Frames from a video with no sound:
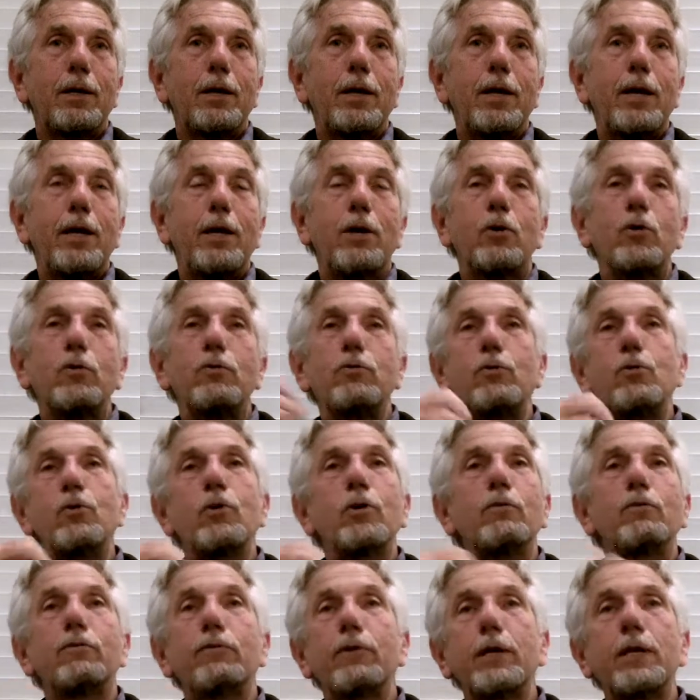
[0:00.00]
it could, you
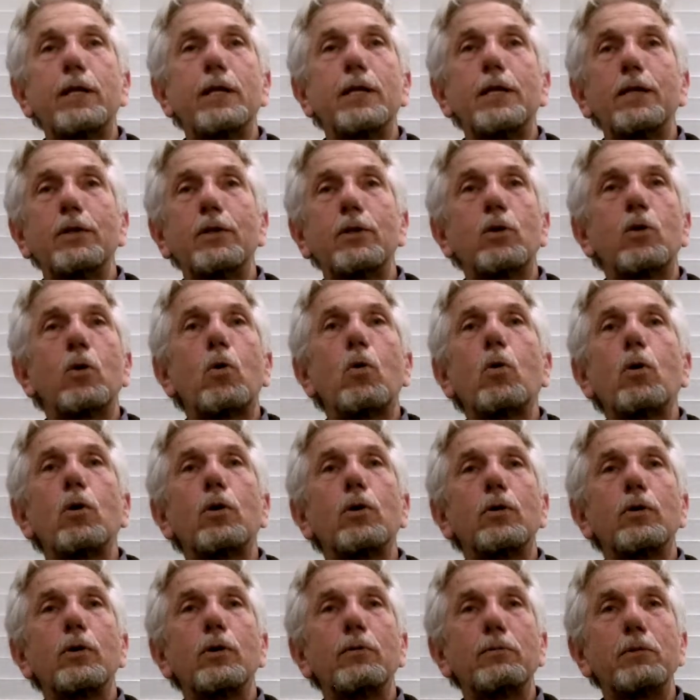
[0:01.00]
could fit it in the
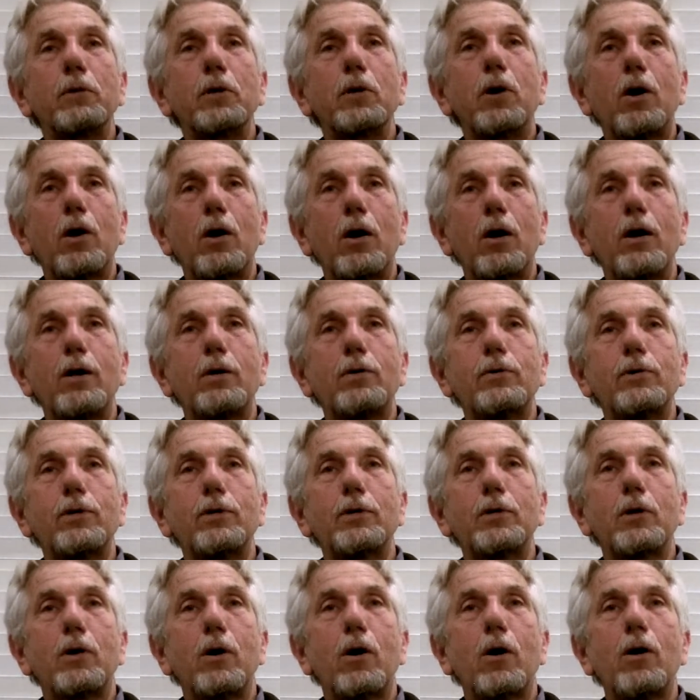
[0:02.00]
corner of the heart,
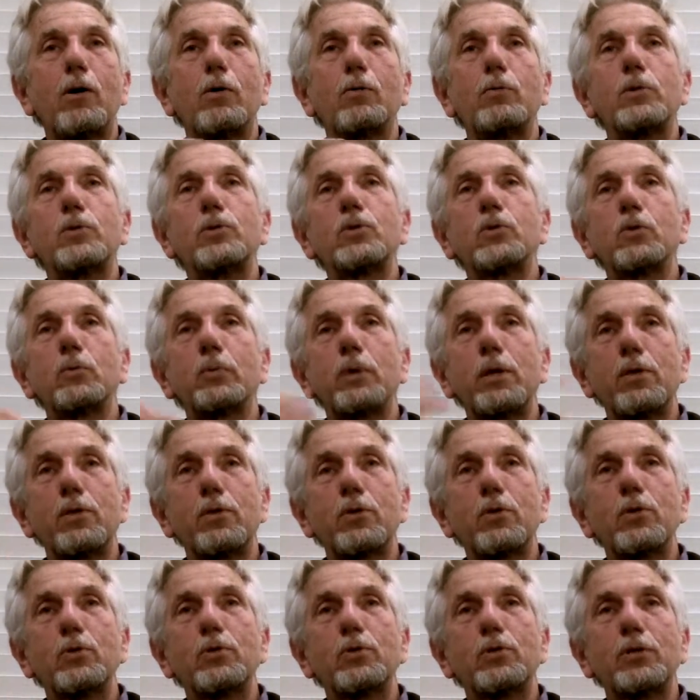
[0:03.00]
and the heart would still be
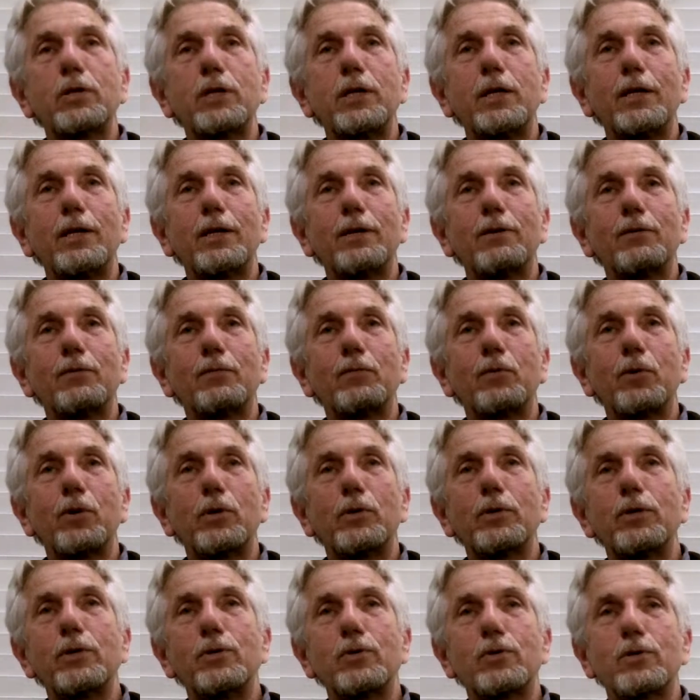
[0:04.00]
thirsty for
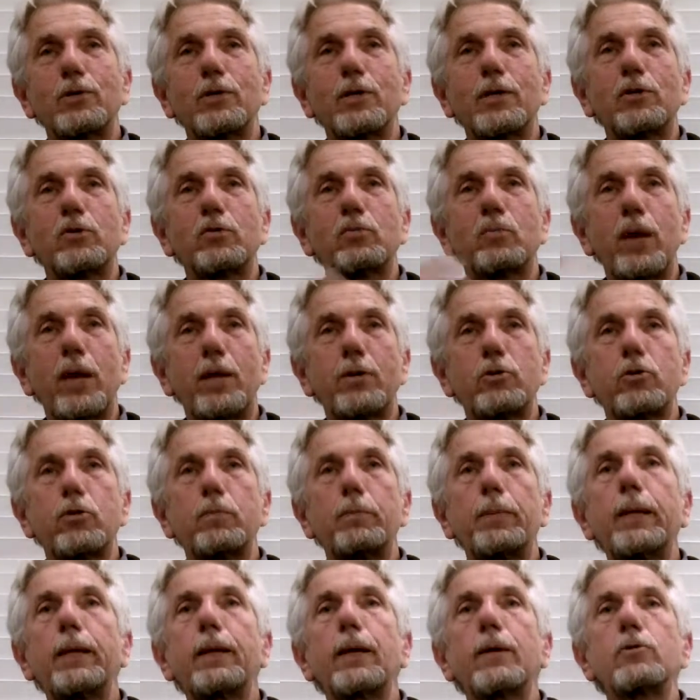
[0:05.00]
this expansion
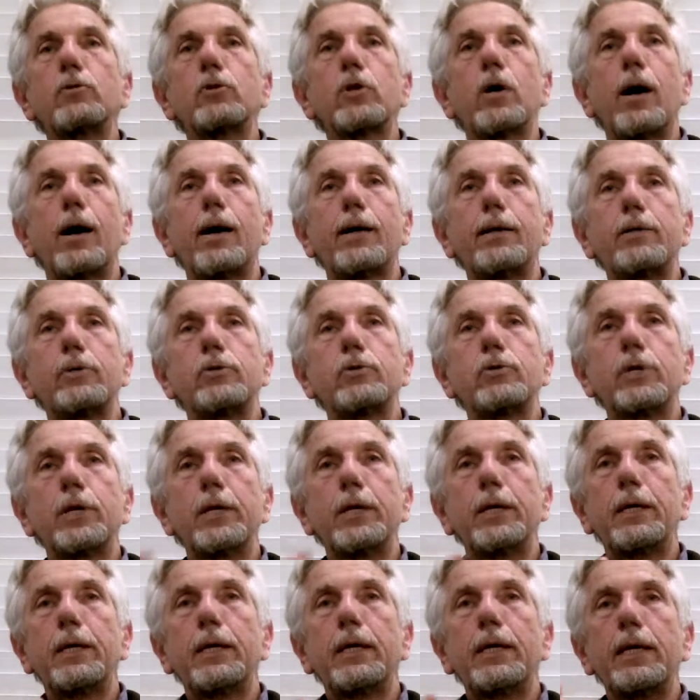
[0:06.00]
because God is
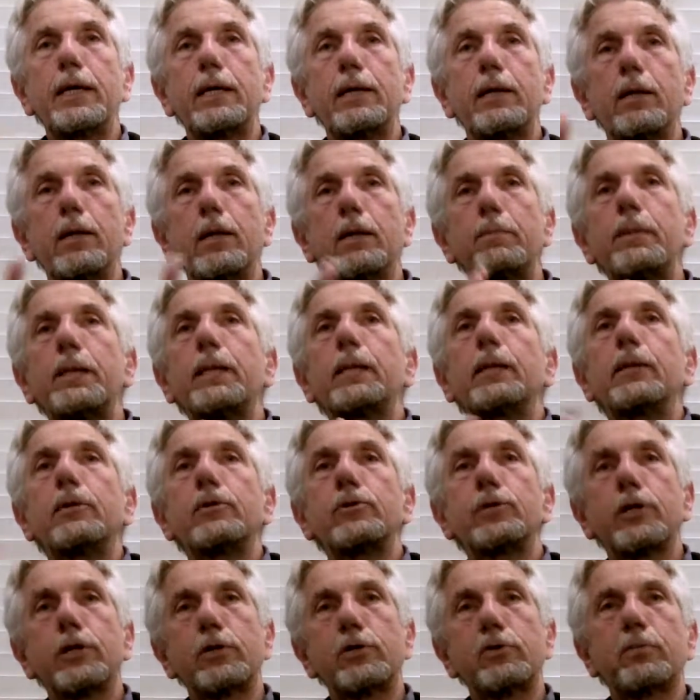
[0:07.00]
in
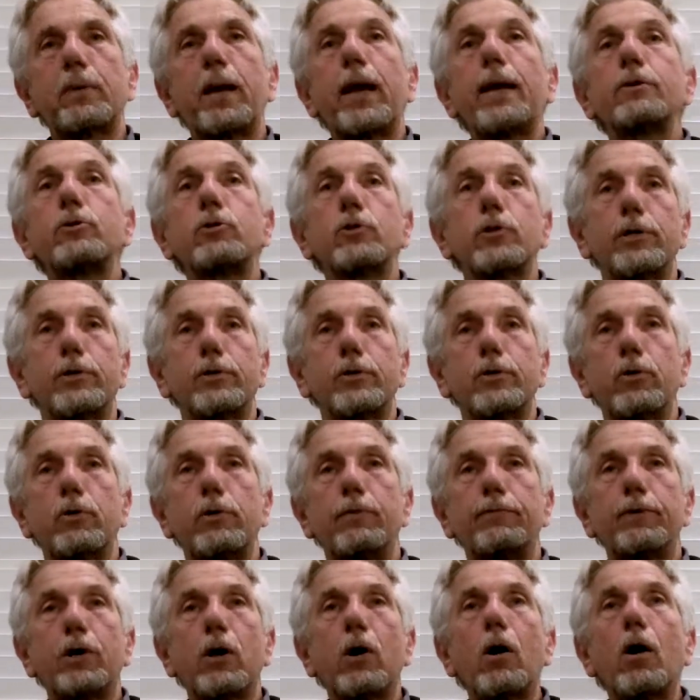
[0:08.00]
limitless expansion. So
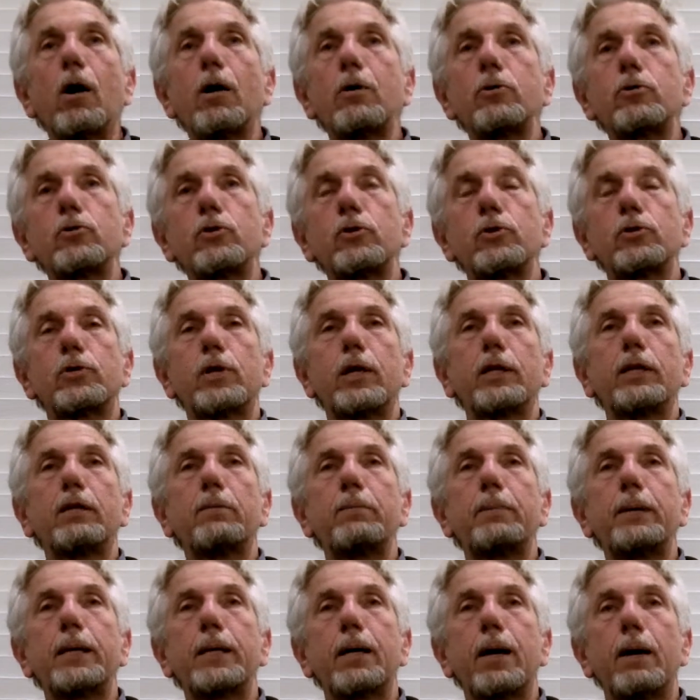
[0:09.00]
if the heart should suddenly
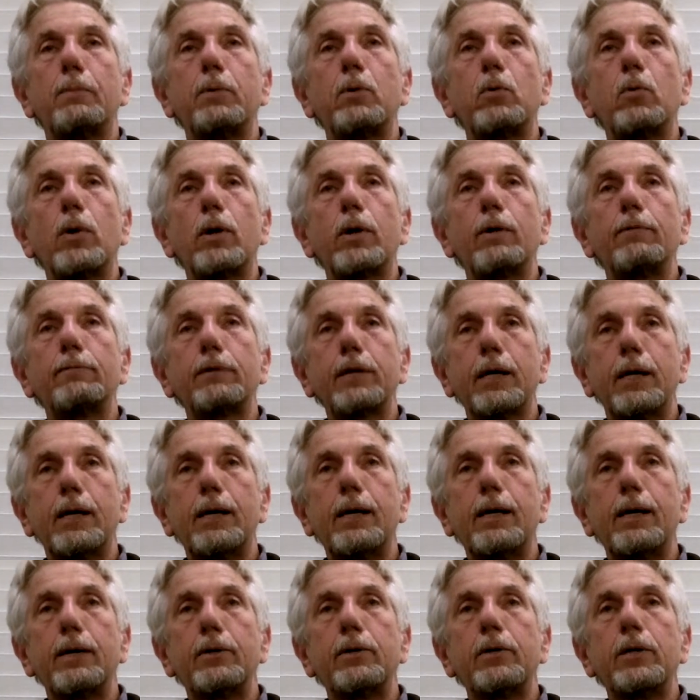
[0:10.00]
become aware of
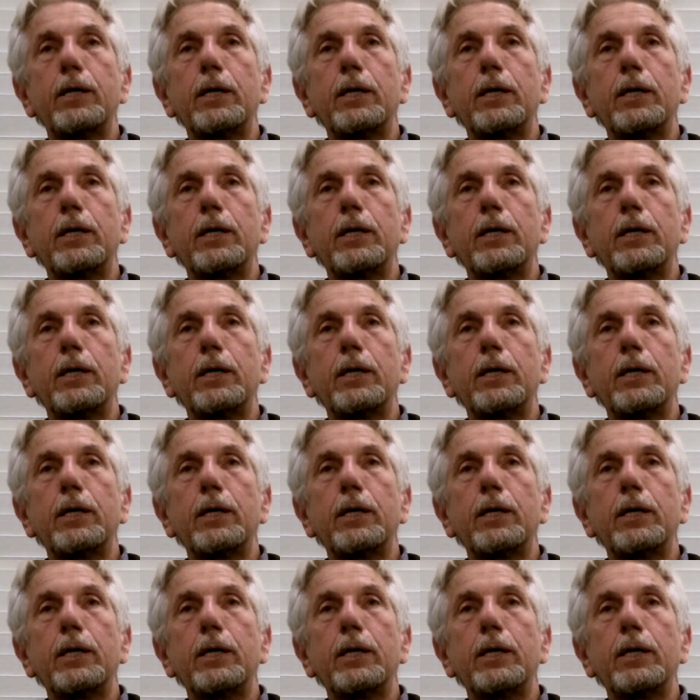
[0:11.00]
God,